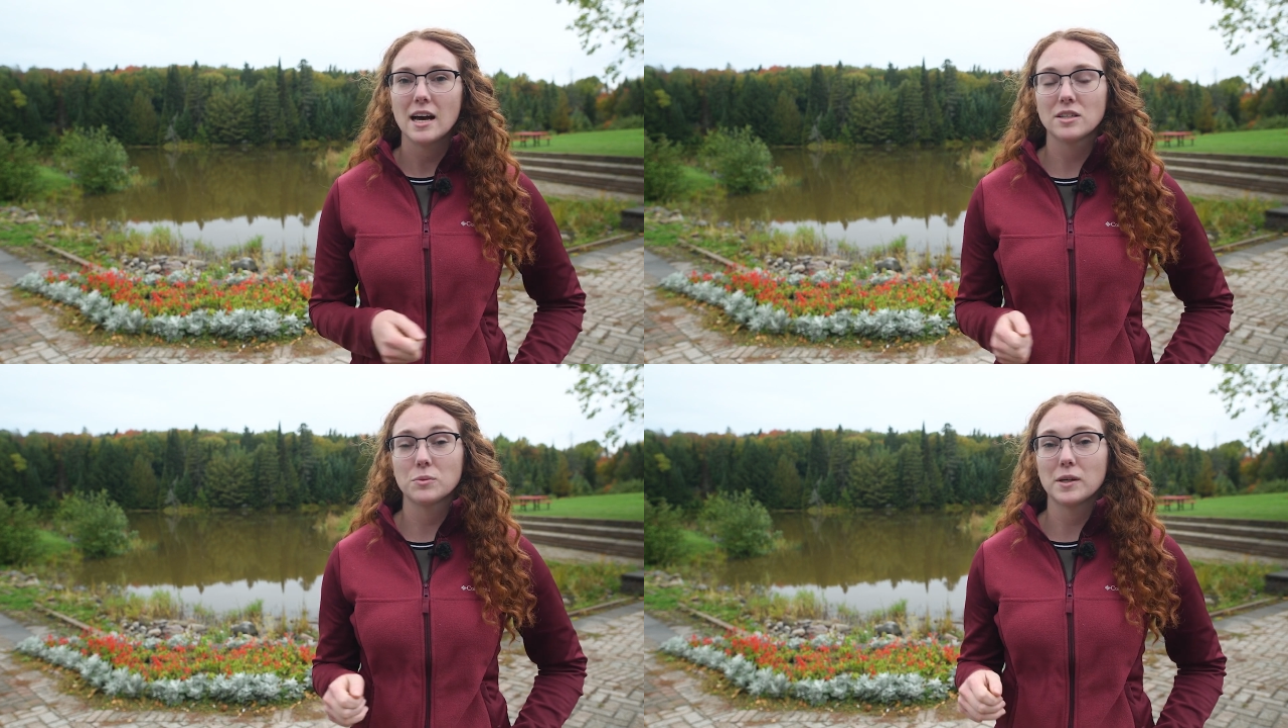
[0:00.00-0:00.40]

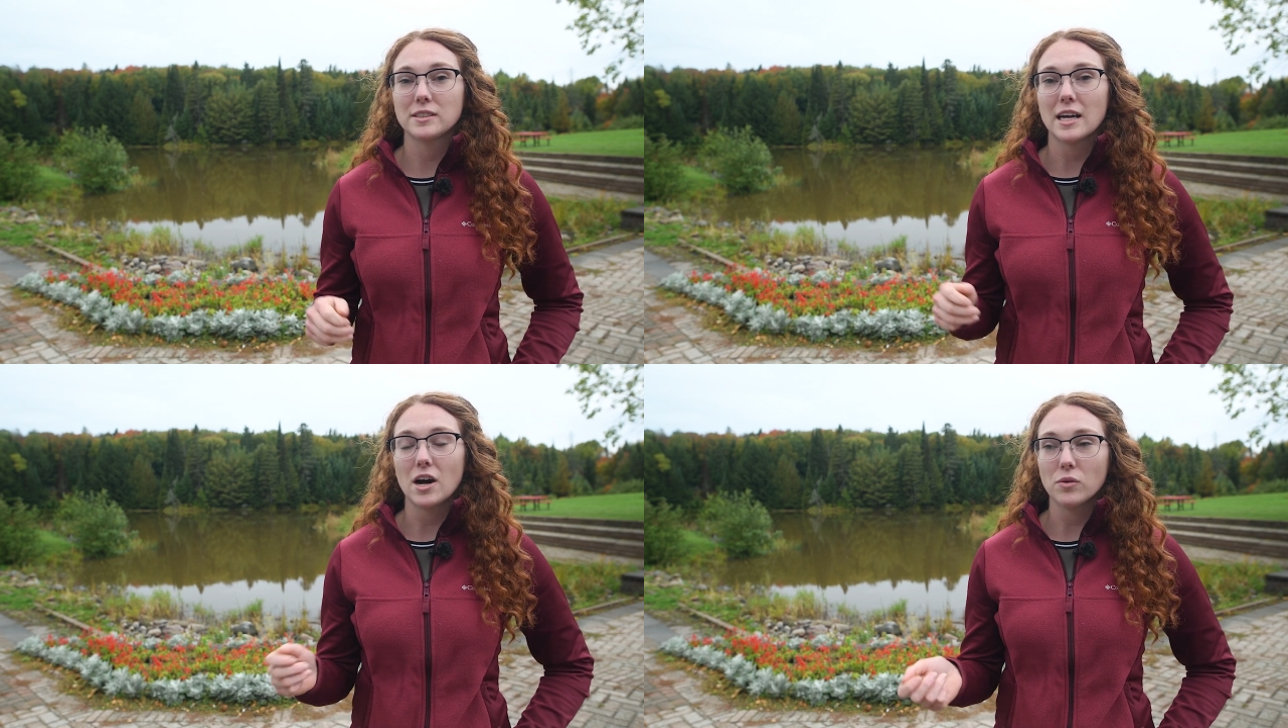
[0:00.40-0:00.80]
as well
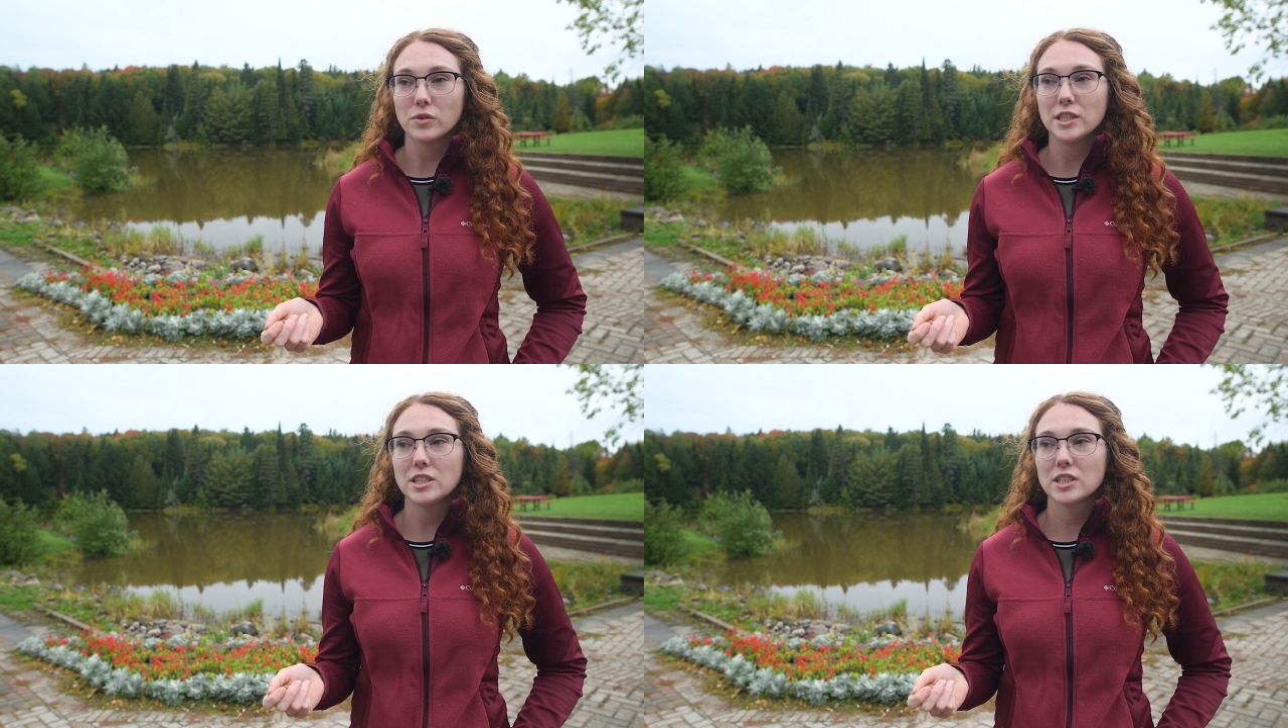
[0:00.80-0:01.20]
as
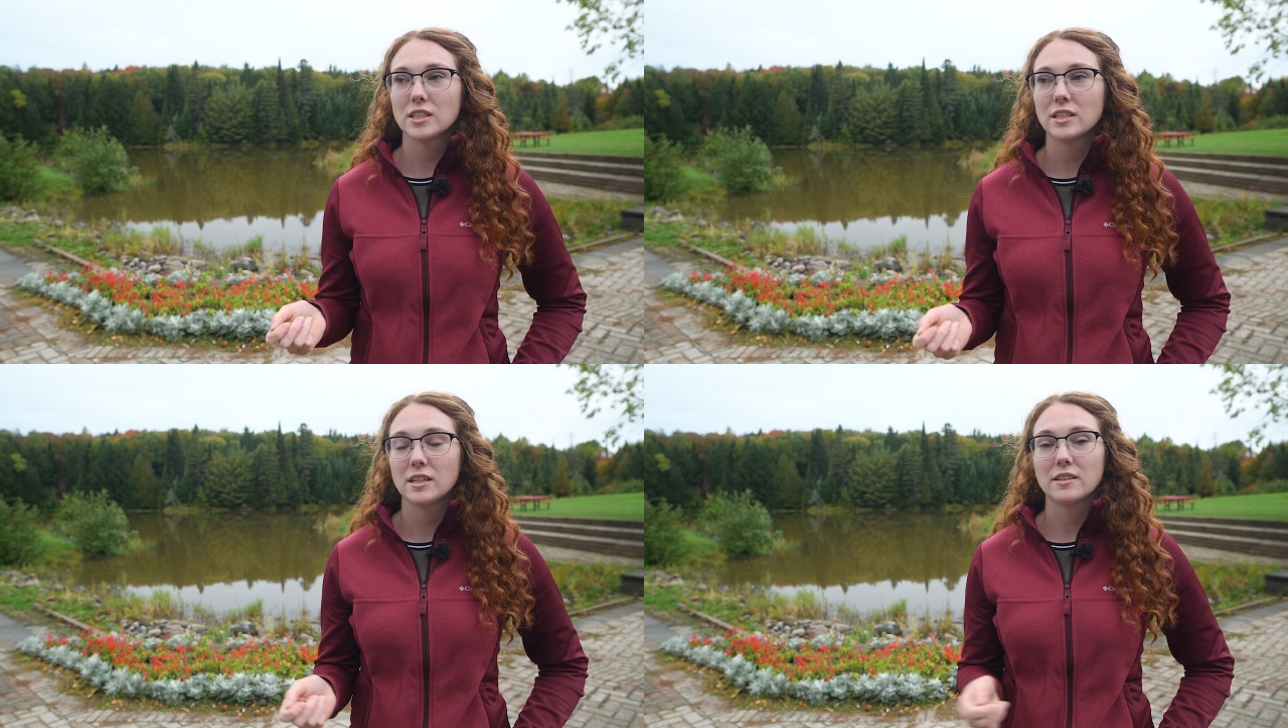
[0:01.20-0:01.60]
outreach
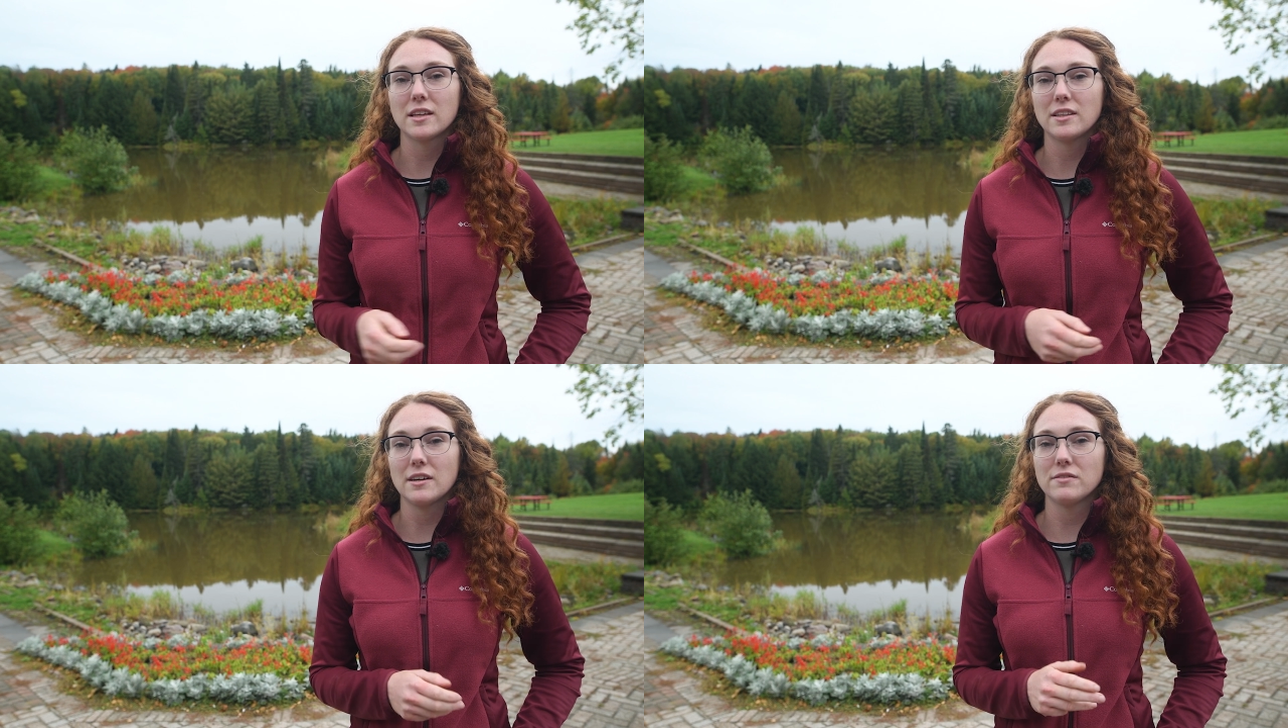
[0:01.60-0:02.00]

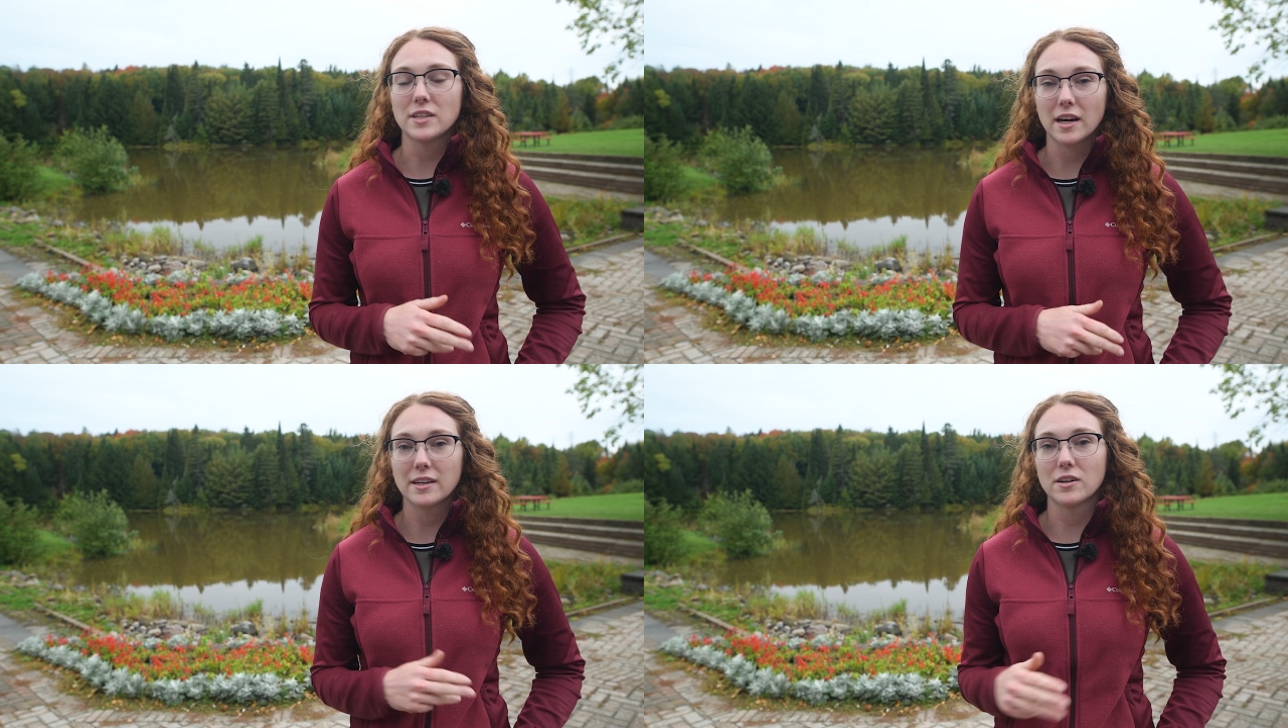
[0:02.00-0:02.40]
that they've
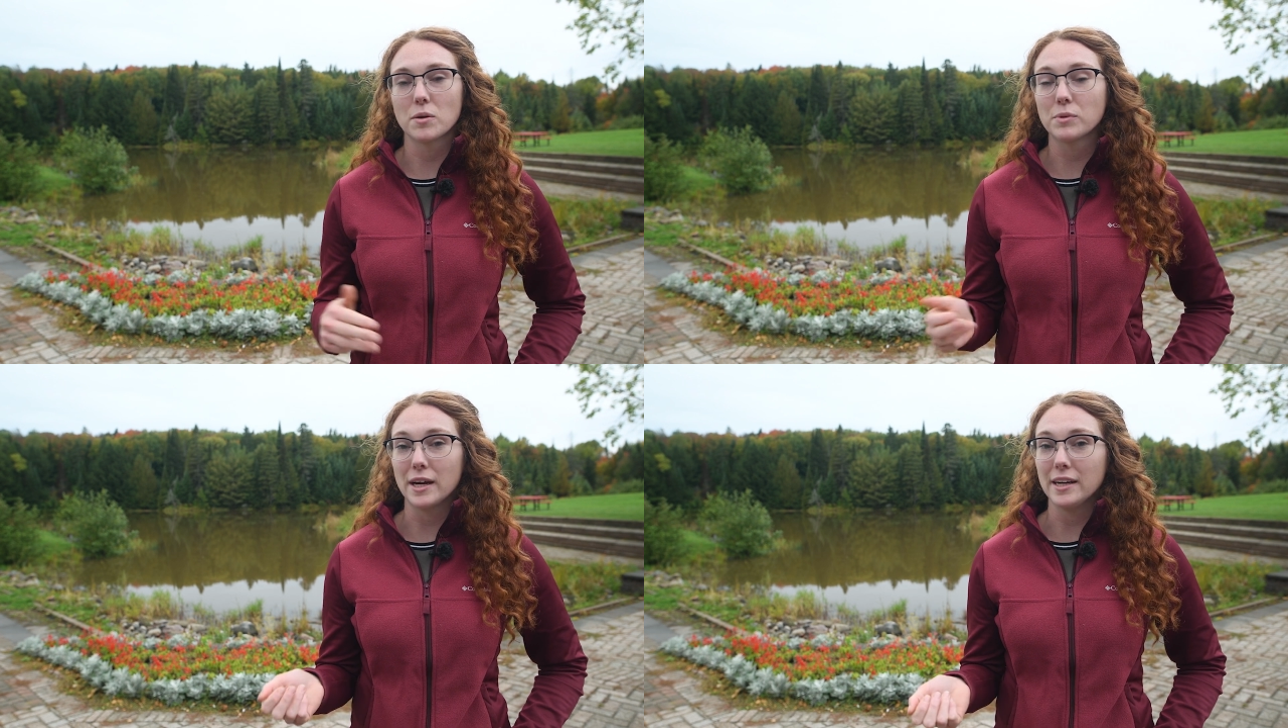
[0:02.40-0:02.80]
done and
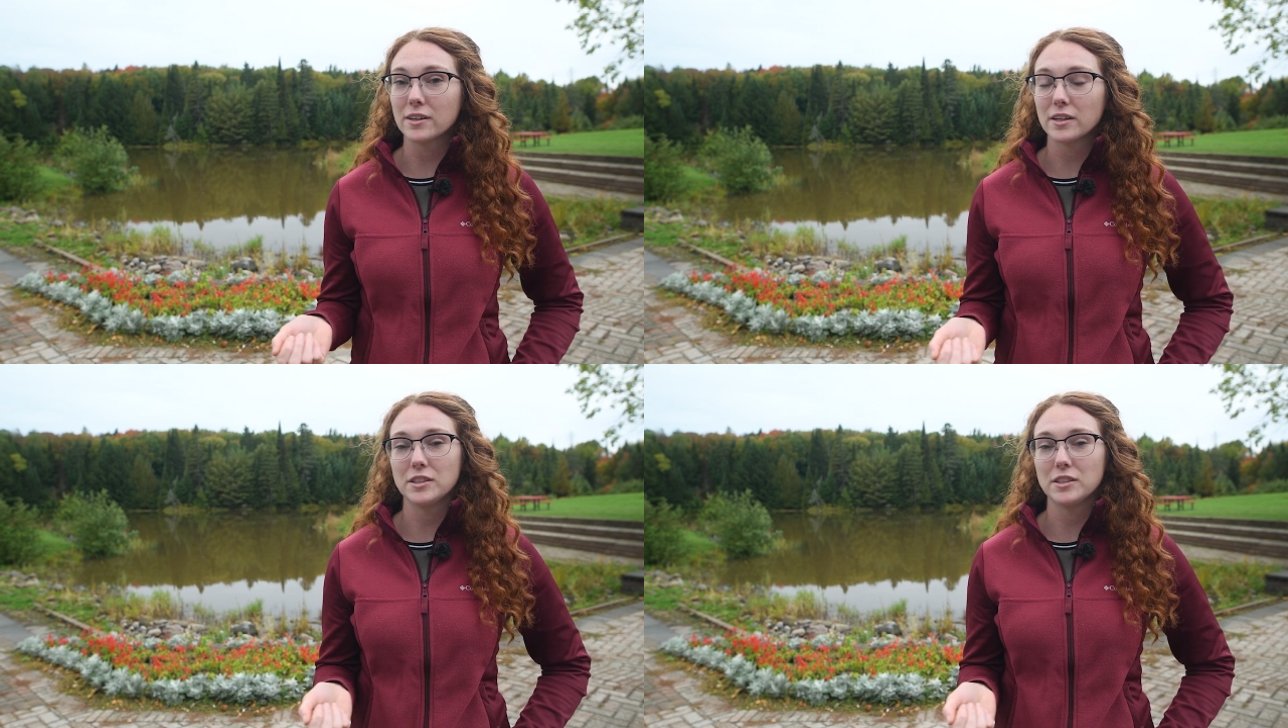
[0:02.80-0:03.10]
are planning